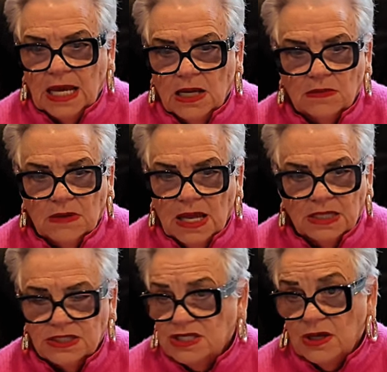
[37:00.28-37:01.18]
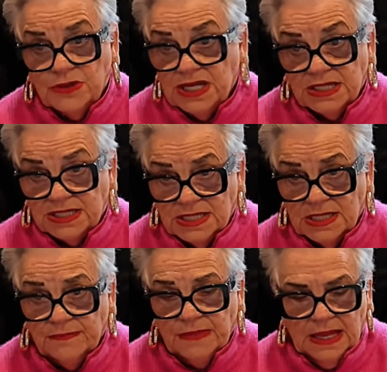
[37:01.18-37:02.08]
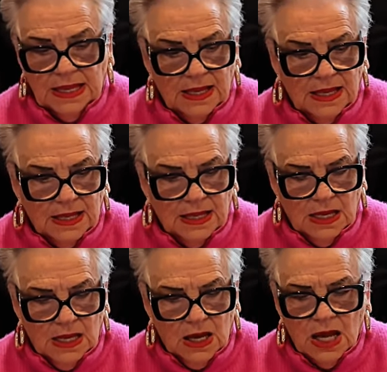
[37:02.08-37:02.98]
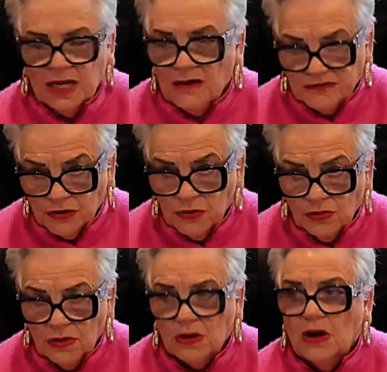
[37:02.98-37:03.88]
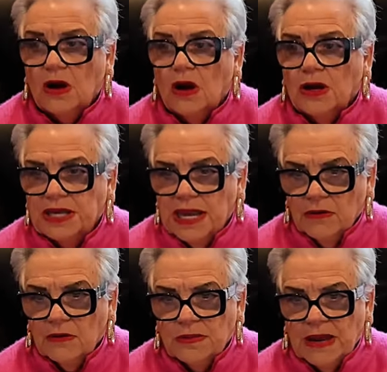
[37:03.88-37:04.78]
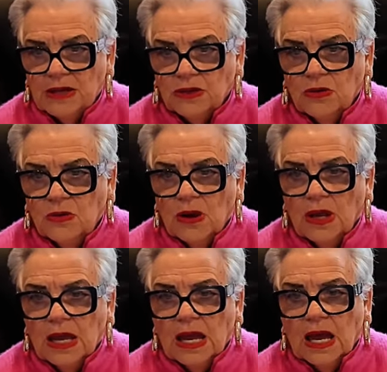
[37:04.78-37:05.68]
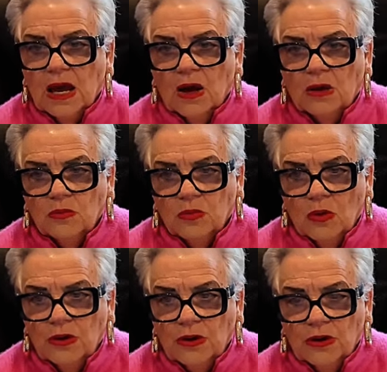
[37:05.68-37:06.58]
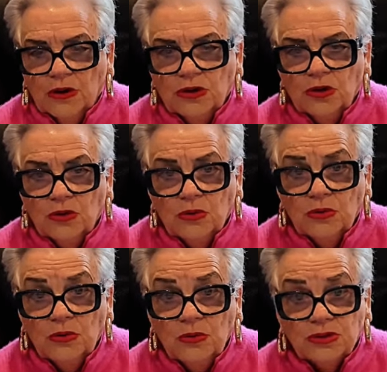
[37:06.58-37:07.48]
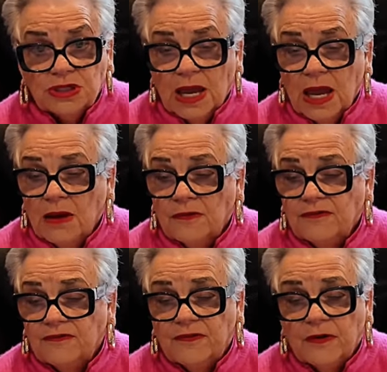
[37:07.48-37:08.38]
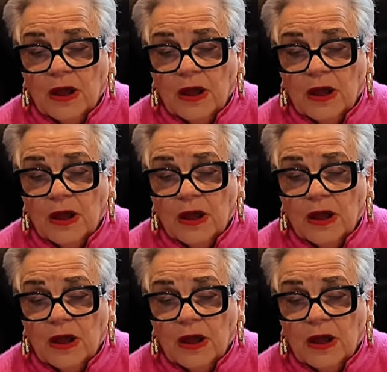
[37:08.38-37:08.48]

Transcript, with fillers: uh, and so it is. I love you. I care about you. I want you to have